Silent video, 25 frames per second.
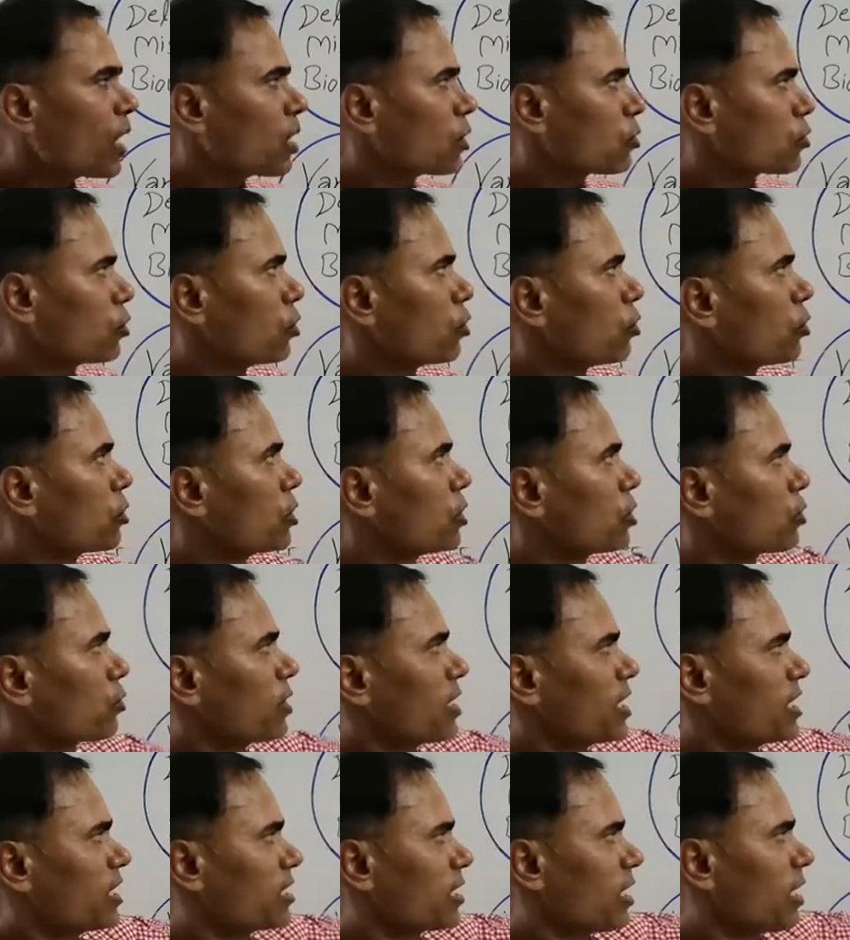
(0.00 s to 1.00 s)
So this
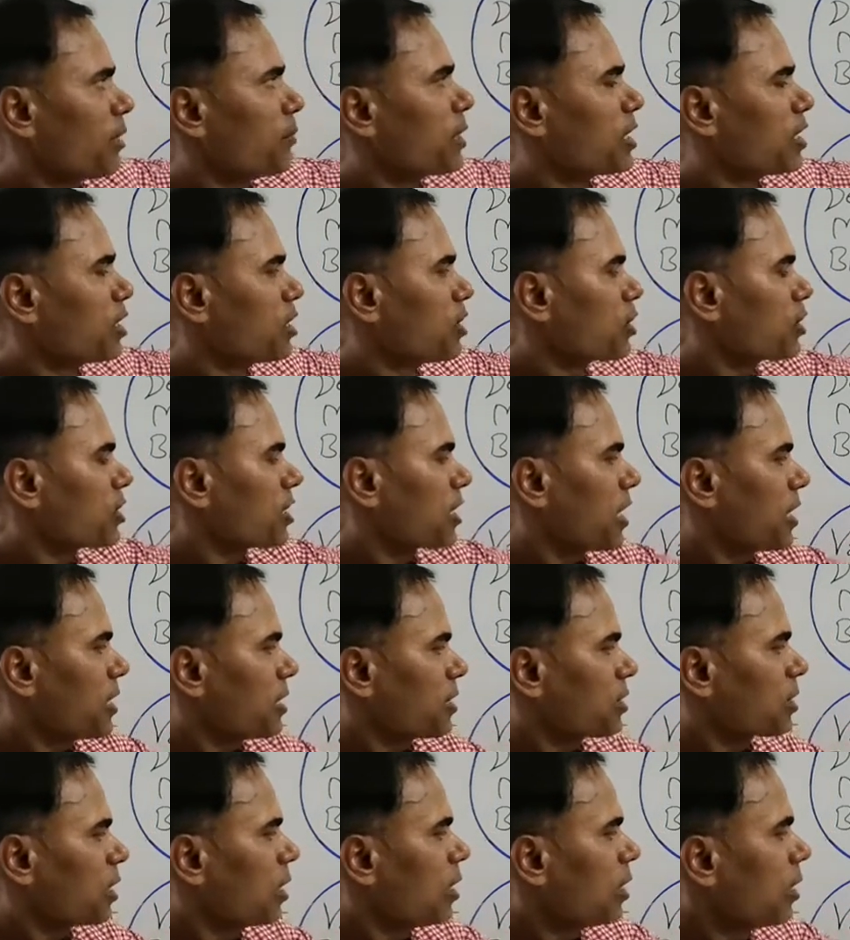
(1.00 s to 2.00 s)
one is the emerging
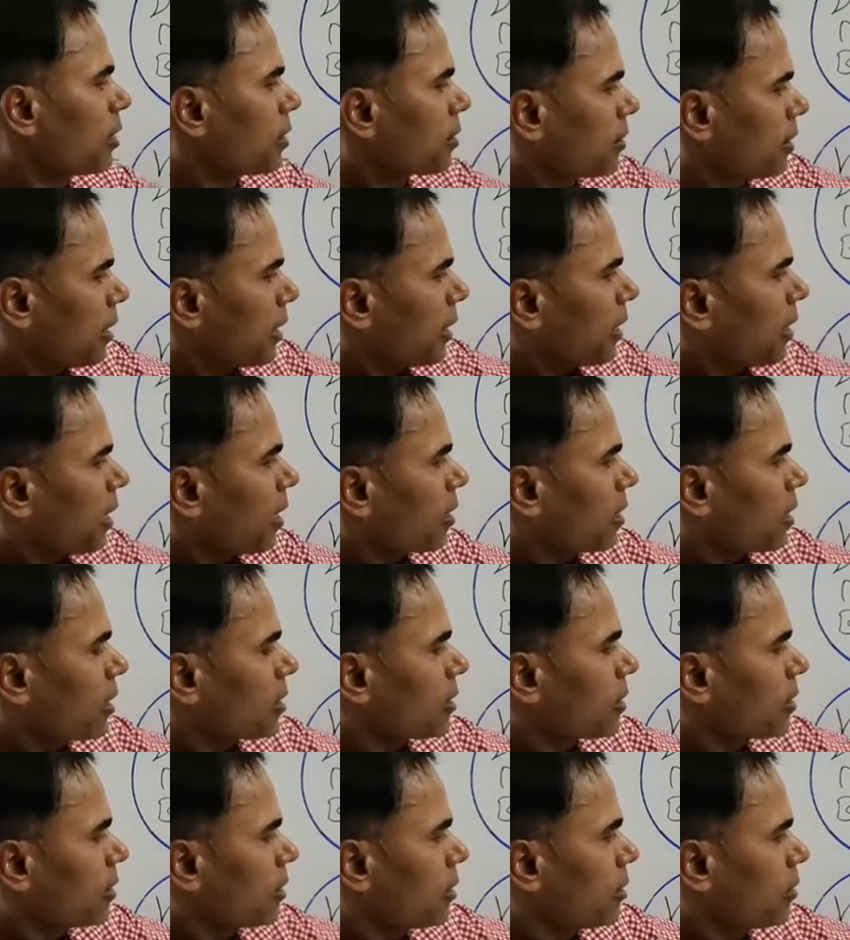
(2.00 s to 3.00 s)
threats. Then
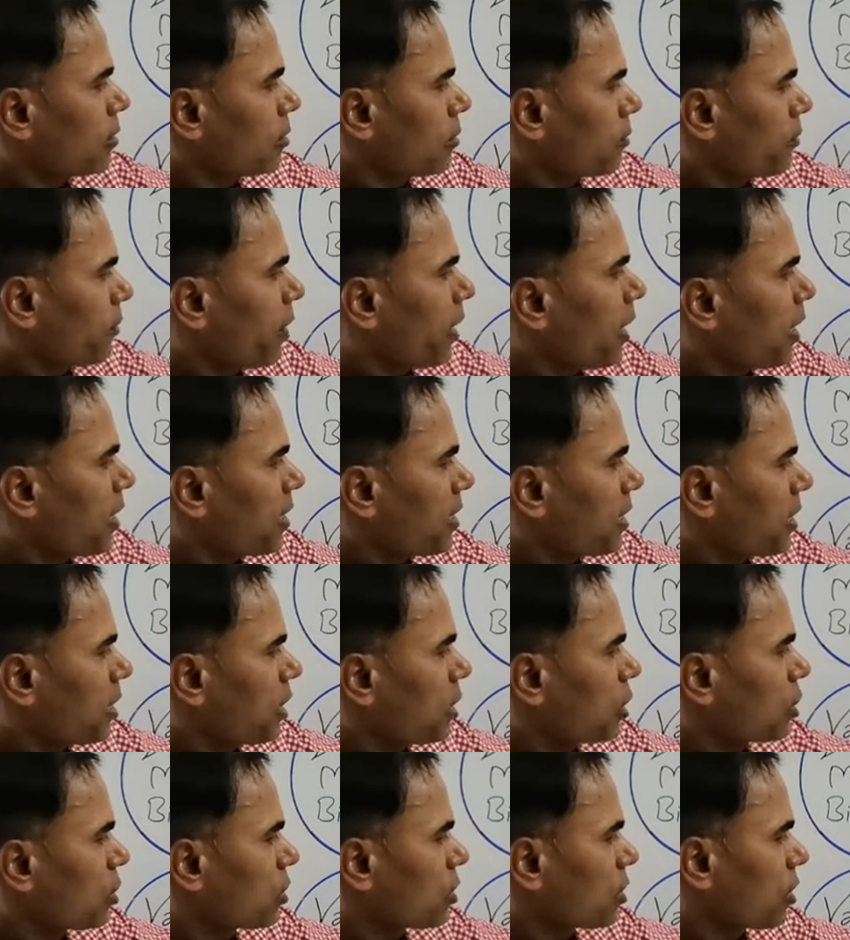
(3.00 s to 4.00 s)
another one
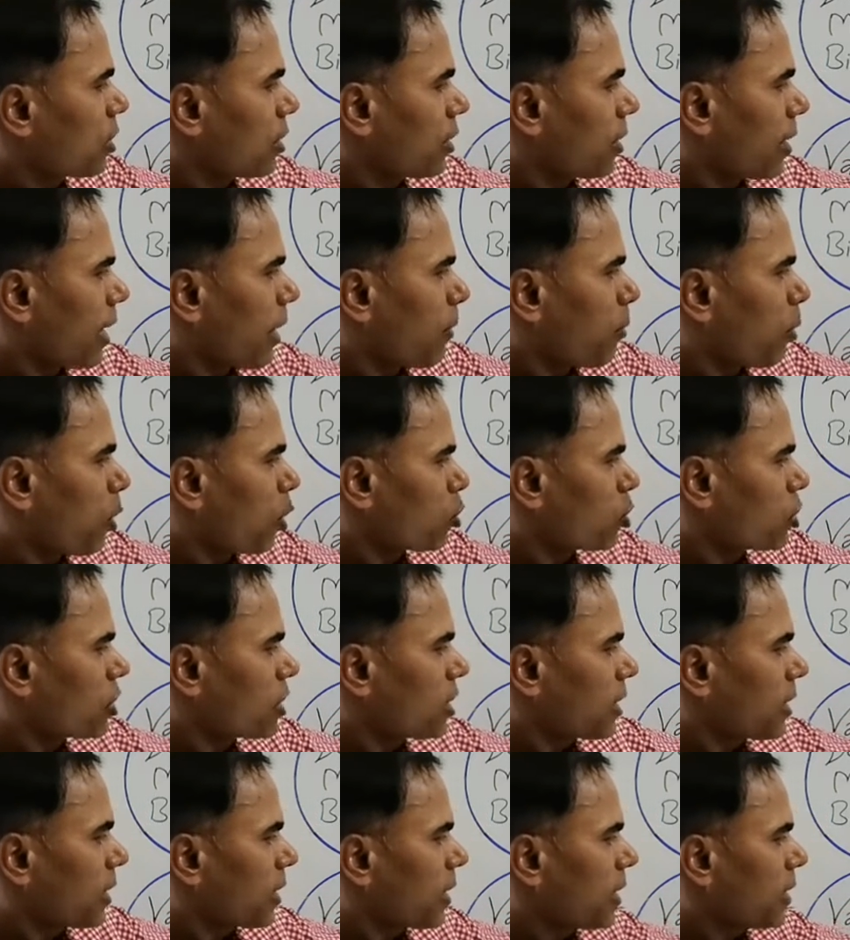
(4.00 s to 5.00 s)
is
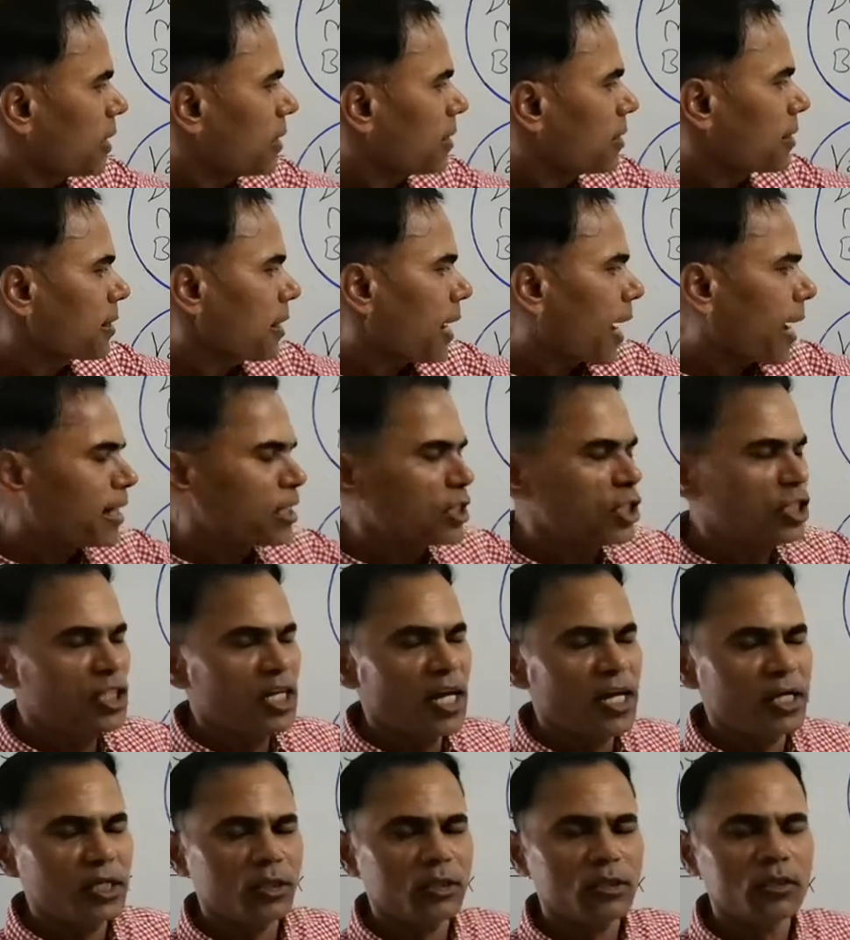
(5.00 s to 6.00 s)
laboratory
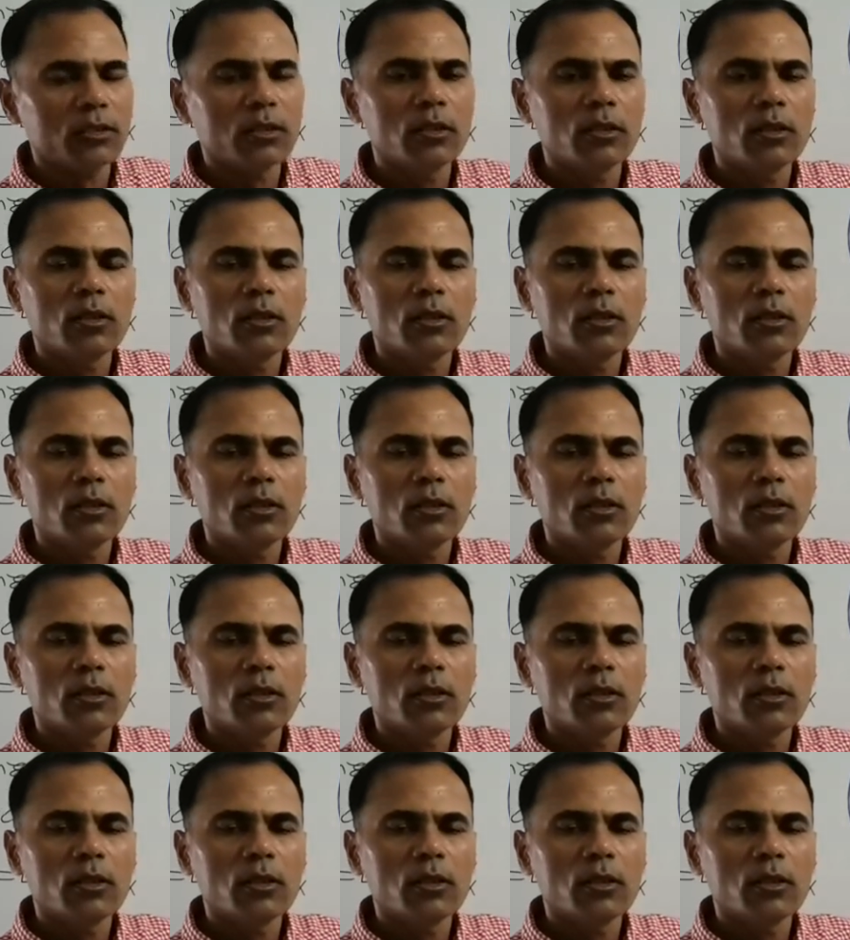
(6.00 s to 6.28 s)
accidents.